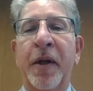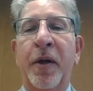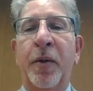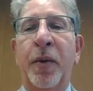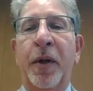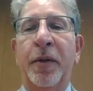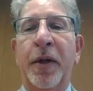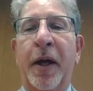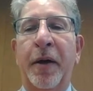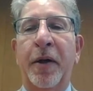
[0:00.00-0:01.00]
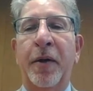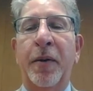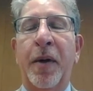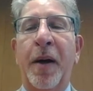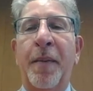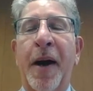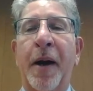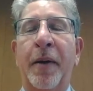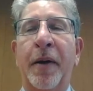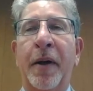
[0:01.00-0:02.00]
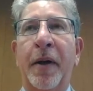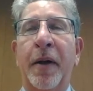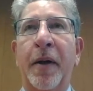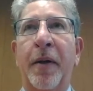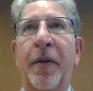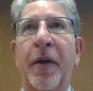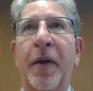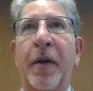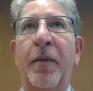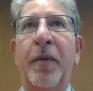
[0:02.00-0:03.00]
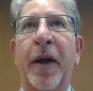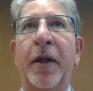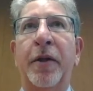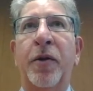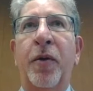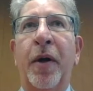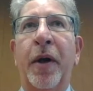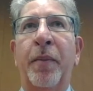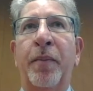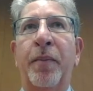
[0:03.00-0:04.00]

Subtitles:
who will tell you about the regulatory